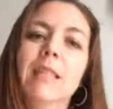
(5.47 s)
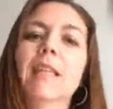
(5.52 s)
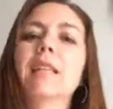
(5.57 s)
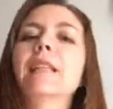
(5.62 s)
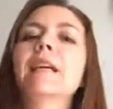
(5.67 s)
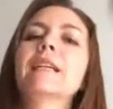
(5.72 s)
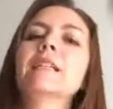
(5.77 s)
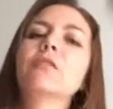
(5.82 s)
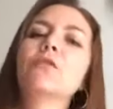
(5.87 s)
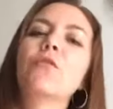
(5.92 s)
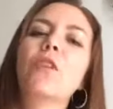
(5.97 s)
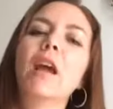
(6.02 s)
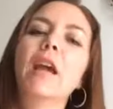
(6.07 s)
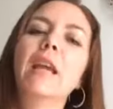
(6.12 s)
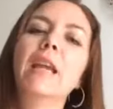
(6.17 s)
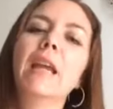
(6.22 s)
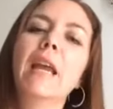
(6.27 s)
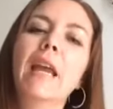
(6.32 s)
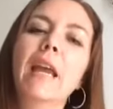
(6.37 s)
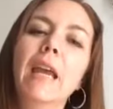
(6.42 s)
Last
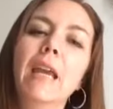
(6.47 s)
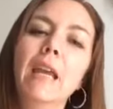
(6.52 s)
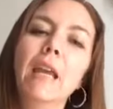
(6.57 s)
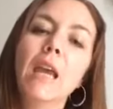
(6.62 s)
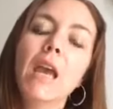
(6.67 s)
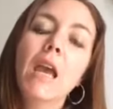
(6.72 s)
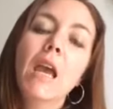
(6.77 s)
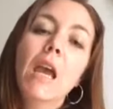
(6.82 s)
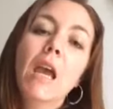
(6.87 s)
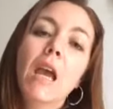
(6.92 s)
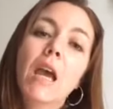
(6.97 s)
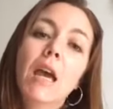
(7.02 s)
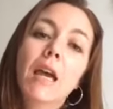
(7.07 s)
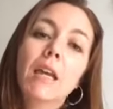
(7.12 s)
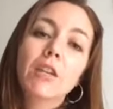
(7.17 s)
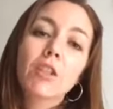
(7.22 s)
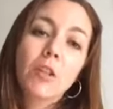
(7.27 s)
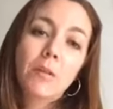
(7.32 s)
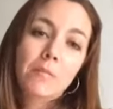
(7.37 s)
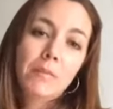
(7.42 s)
Friday, I
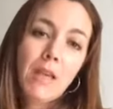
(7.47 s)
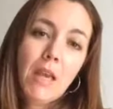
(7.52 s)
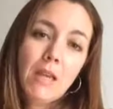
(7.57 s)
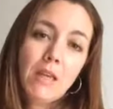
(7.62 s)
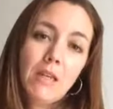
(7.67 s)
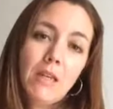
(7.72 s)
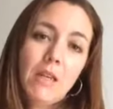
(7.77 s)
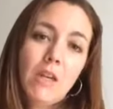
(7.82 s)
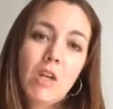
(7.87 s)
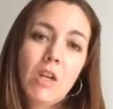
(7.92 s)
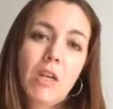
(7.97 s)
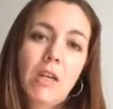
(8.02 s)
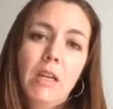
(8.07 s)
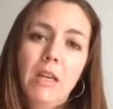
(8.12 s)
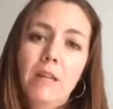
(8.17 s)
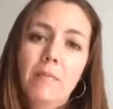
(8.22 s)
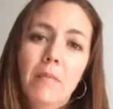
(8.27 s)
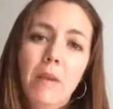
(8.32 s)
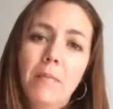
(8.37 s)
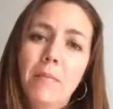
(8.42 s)
jumped on here and
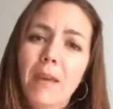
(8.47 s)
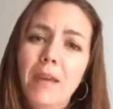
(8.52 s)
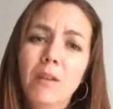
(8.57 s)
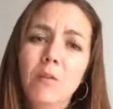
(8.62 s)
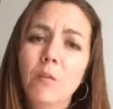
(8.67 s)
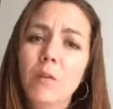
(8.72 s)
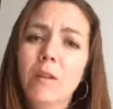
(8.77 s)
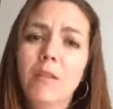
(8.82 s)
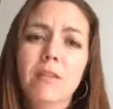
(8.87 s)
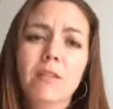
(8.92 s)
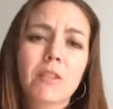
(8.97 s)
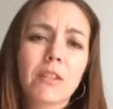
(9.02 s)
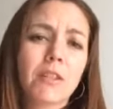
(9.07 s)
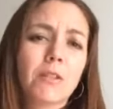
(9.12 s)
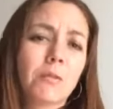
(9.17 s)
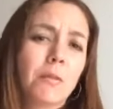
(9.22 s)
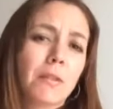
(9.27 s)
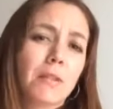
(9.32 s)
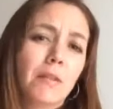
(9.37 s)
my bandwidth just wasn't